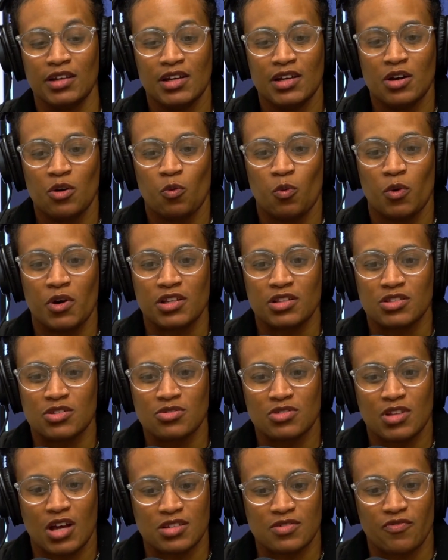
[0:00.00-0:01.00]
when
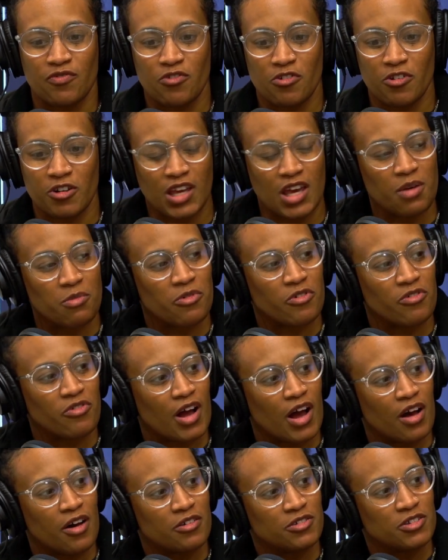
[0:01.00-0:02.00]
2004 came
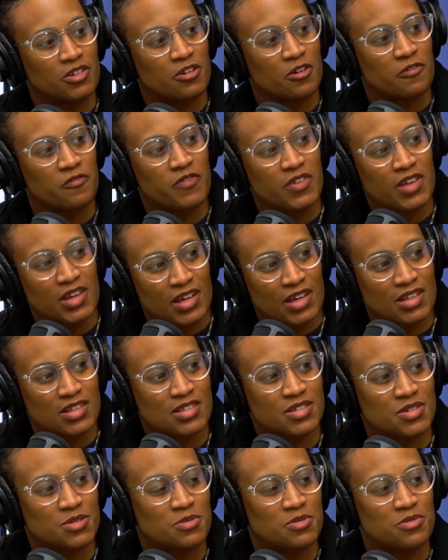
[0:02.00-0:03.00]
around, feeding
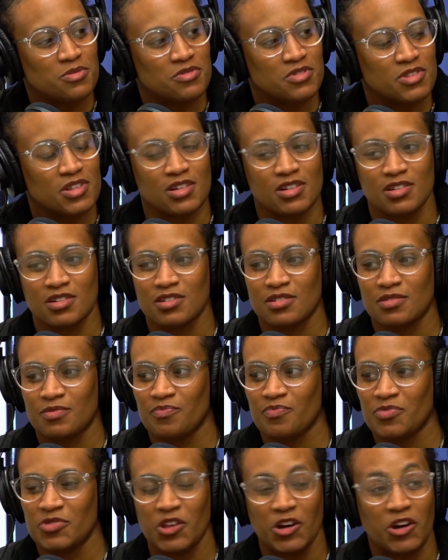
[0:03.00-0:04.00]
into the
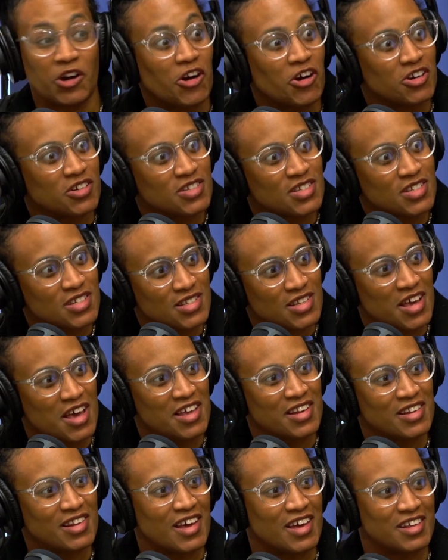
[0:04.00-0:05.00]
curse
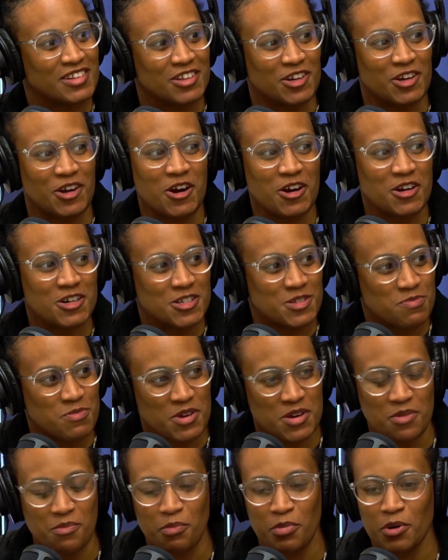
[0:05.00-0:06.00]
and like the curse
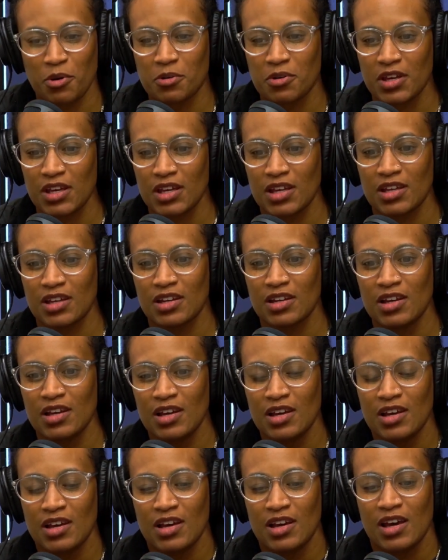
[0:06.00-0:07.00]
being broken.
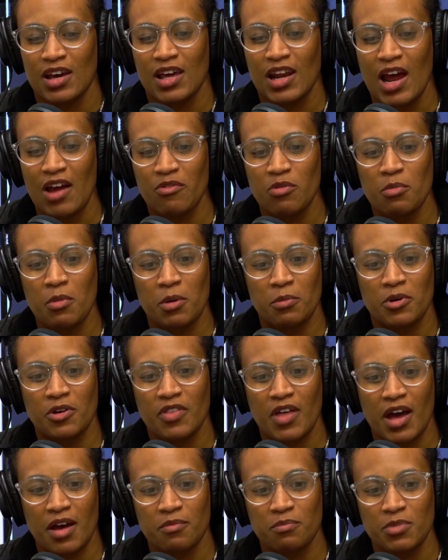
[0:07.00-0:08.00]
And I remember
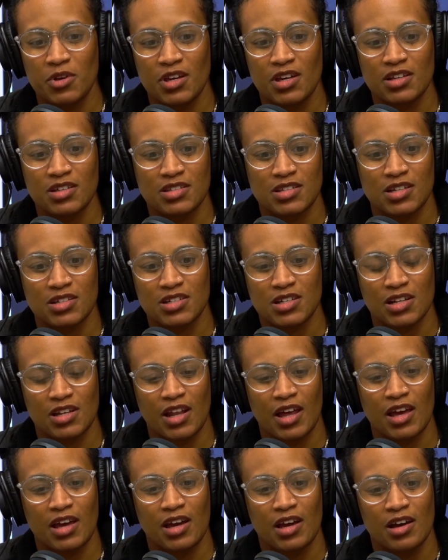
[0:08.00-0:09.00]
that being such
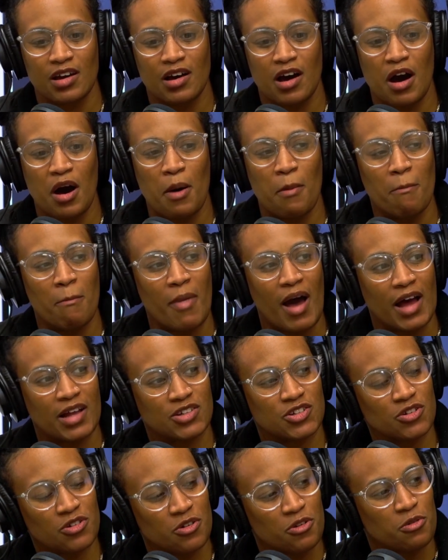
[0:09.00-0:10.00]
a
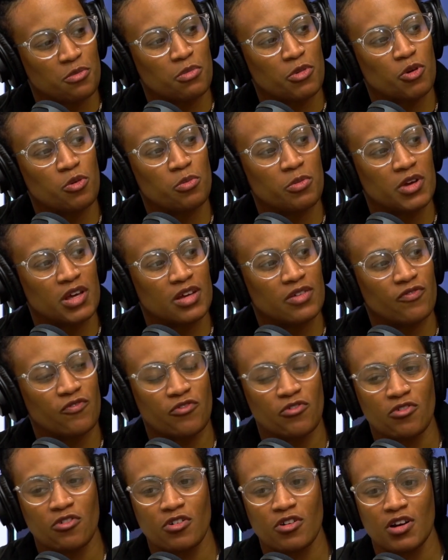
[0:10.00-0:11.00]
magical moment
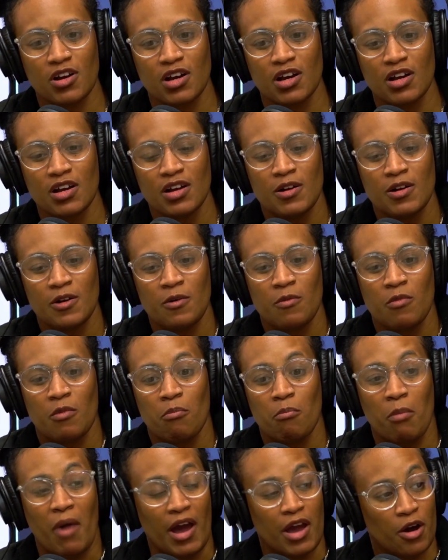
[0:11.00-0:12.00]
for
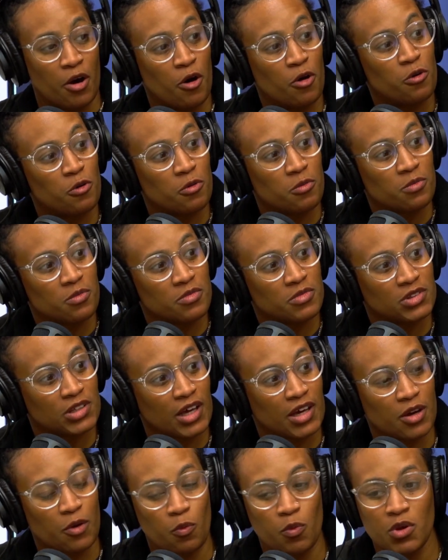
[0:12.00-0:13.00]
my home.
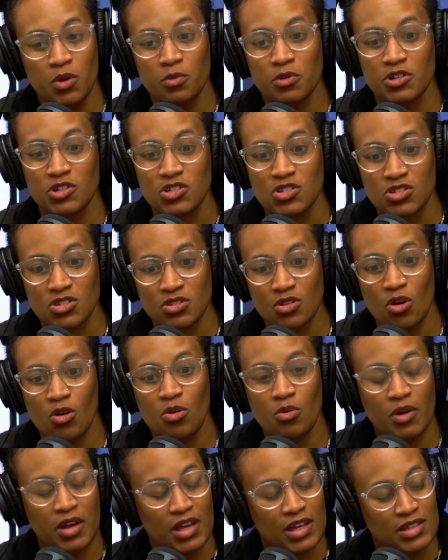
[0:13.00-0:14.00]
Like we were
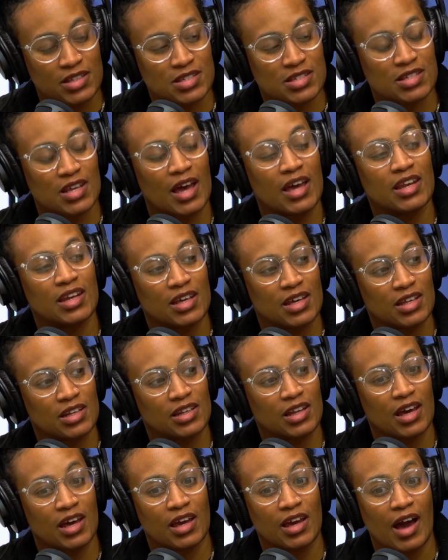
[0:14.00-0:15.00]
so excited.
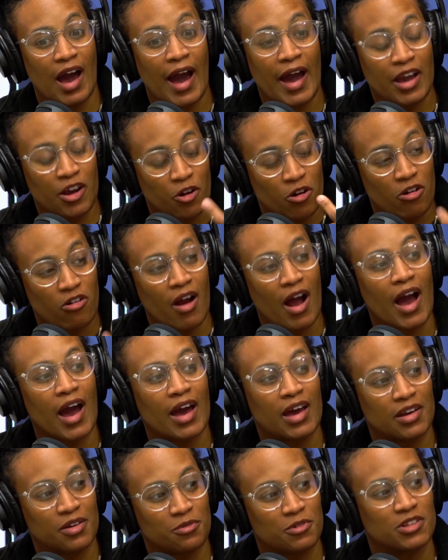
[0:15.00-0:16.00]
Like I
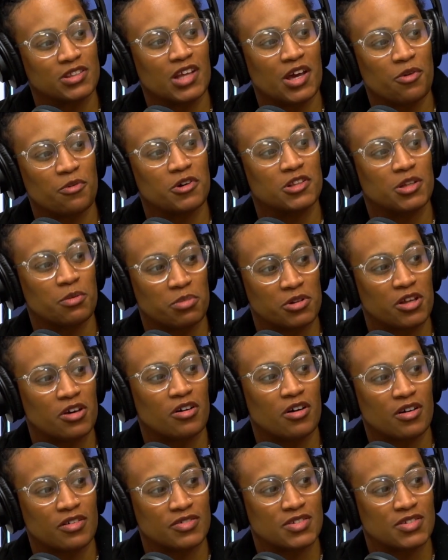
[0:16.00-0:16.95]
cried when they won the playoffs.